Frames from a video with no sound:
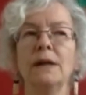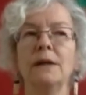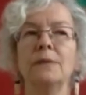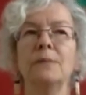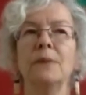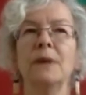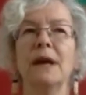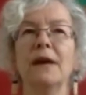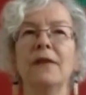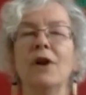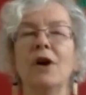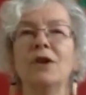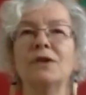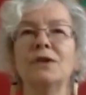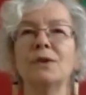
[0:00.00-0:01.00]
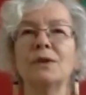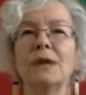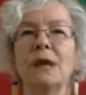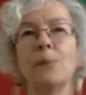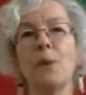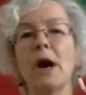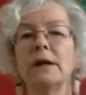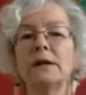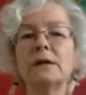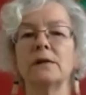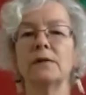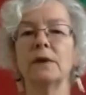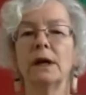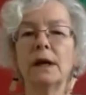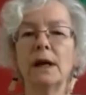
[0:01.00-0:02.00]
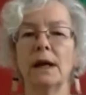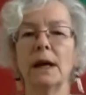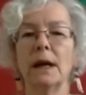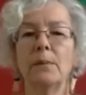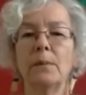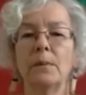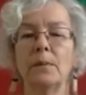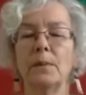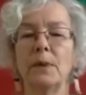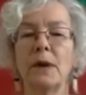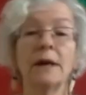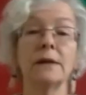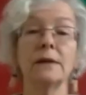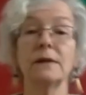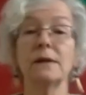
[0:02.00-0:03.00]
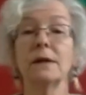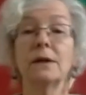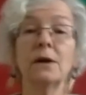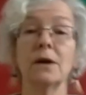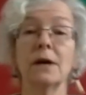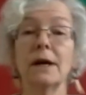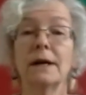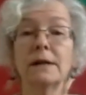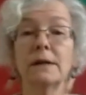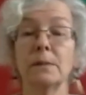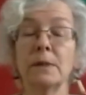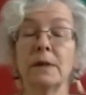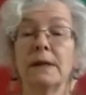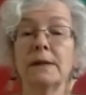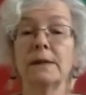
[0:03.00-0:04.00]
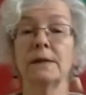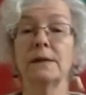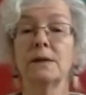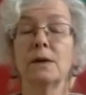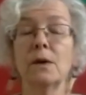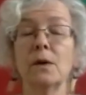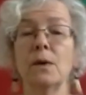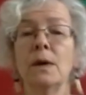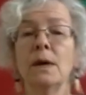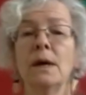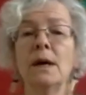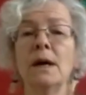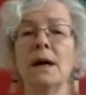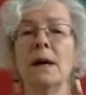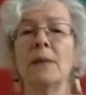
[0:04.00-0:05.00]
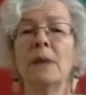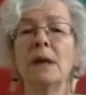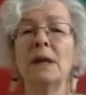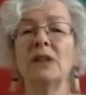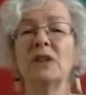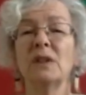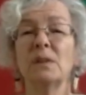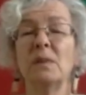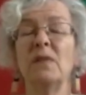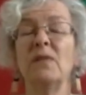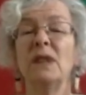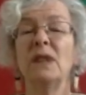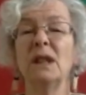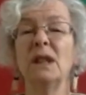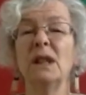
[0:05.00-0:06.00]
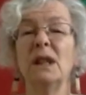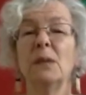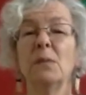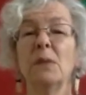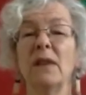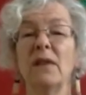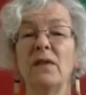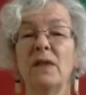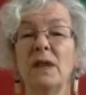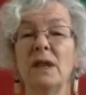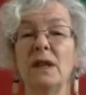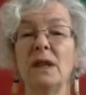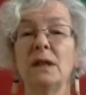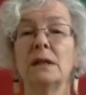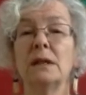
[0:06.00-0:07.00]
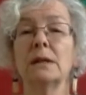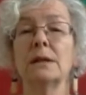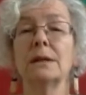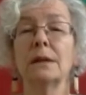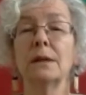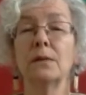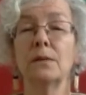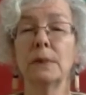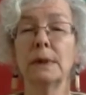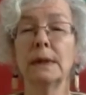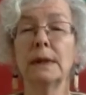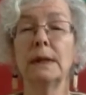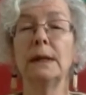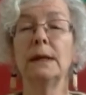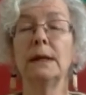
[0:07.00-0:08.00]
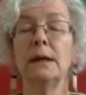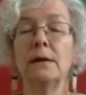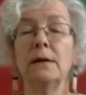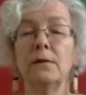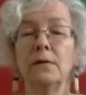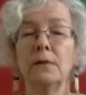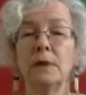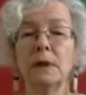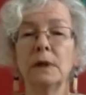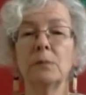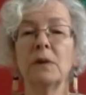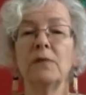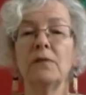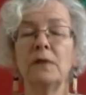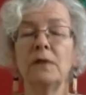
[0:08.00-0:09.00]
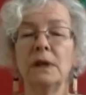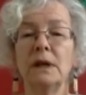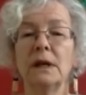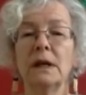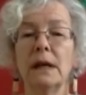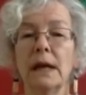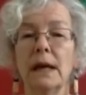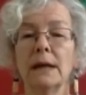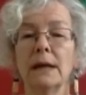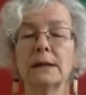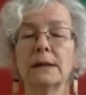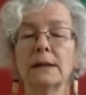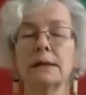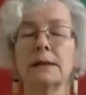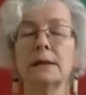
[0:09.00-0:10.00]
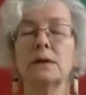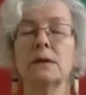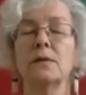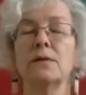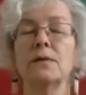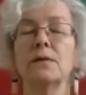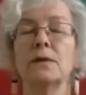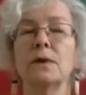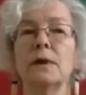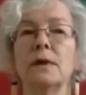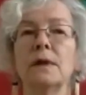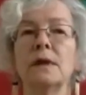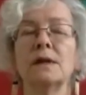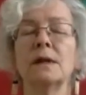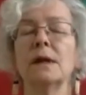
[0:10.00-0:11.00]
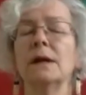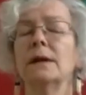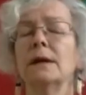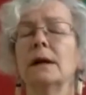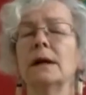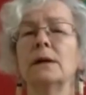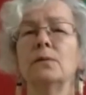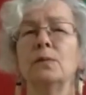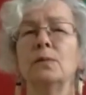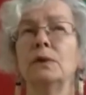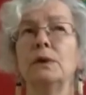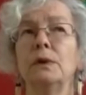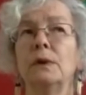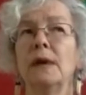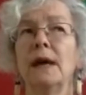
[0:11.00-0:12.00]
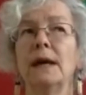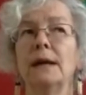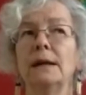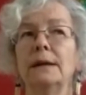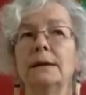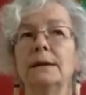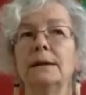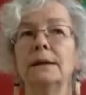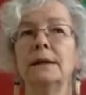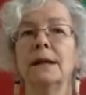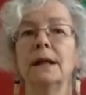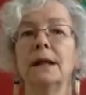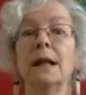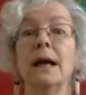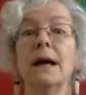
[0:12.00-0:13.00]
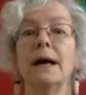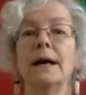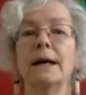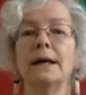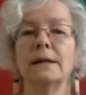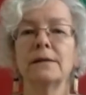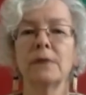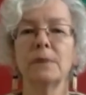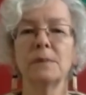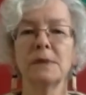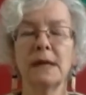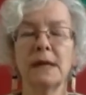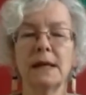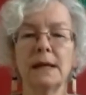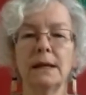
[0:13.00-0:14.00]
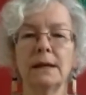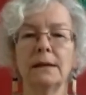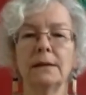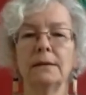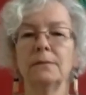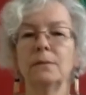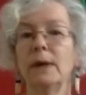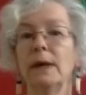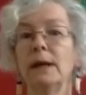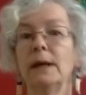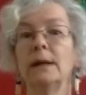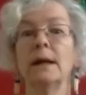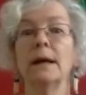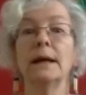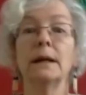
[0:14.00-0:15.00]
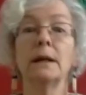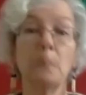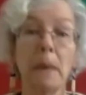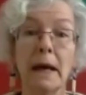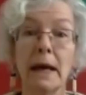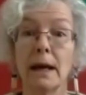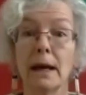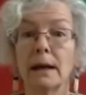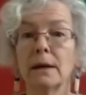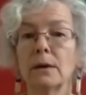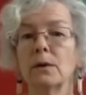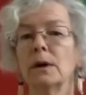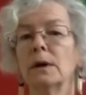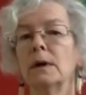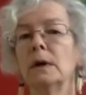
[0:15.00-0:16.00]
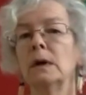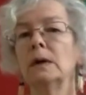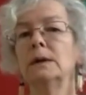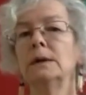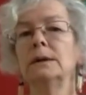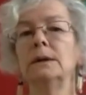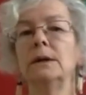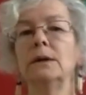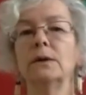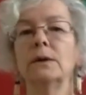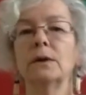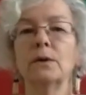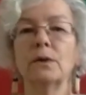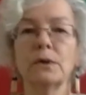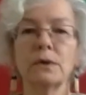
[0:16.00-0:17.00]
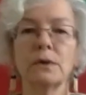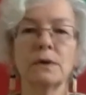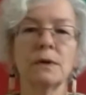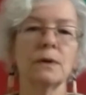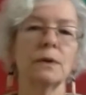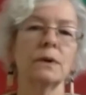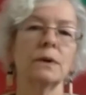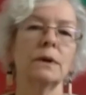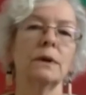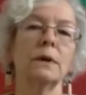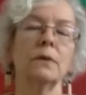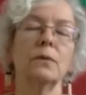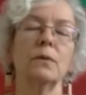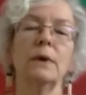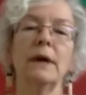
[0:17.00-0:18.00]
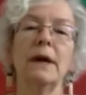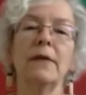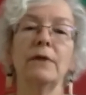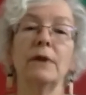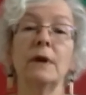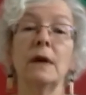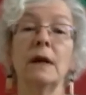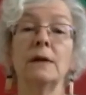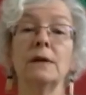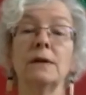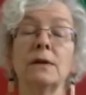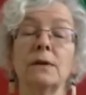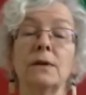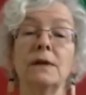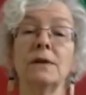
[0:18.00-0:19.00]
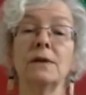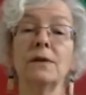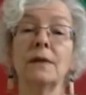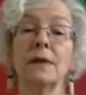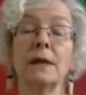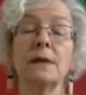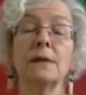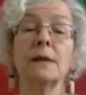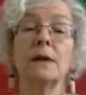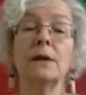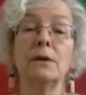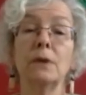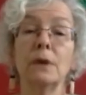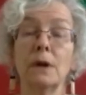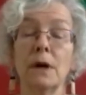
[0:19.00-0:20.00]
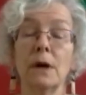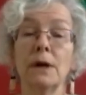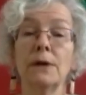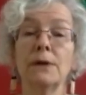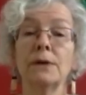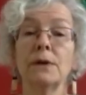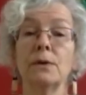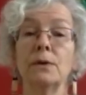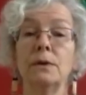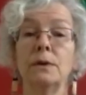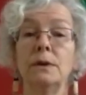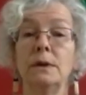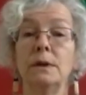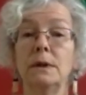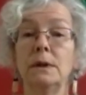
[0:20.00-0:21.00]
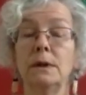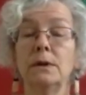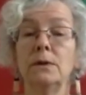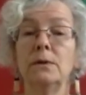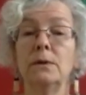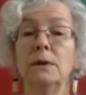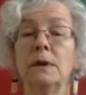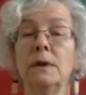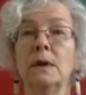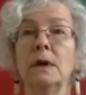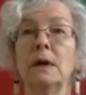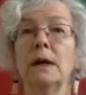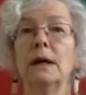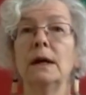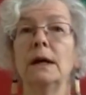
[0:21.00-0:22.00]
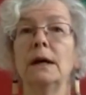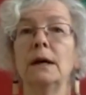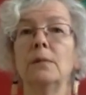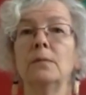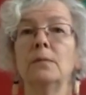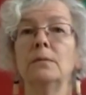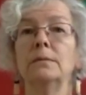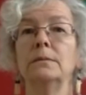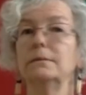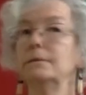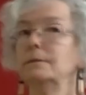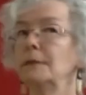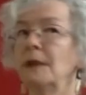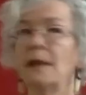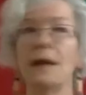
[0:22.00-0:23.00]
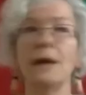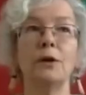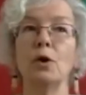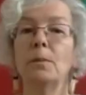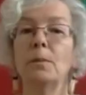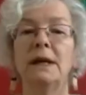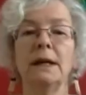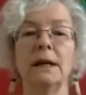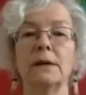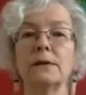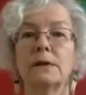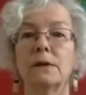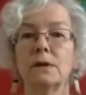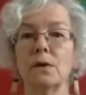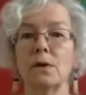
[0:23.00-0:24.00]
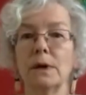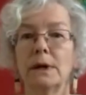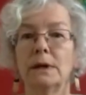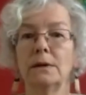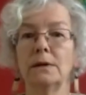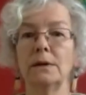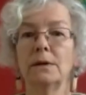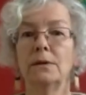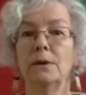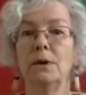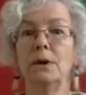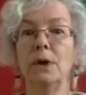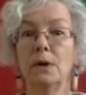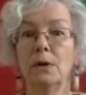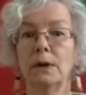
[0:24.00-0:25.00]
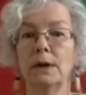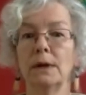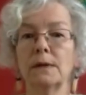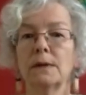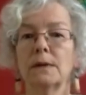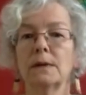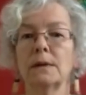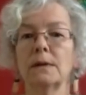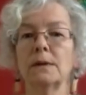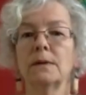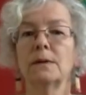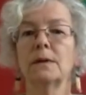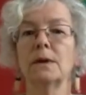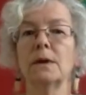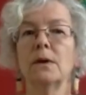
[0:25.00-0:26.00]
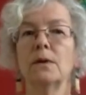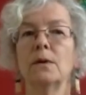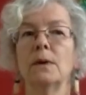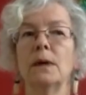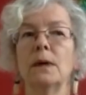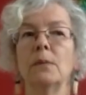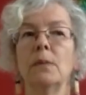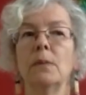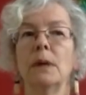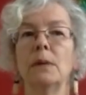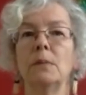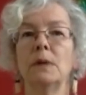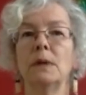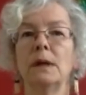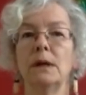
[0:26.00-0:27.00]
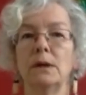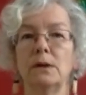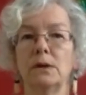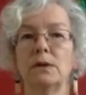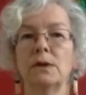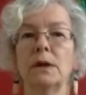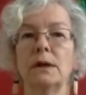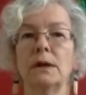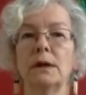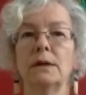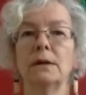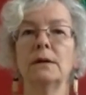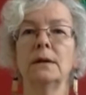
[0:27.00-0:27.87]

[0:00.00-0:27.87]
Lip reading: but I also take parts of it and I practice it in all kinds of places. So I might just be feeling my feet and really feeling my feet connect to the floor and things. And I will do that in lines if I'm standing, waiting in line at the bank, or the grocery store, or wherever. And so these are things that you can also do that nobody else is going to notice. So it might be that you're starting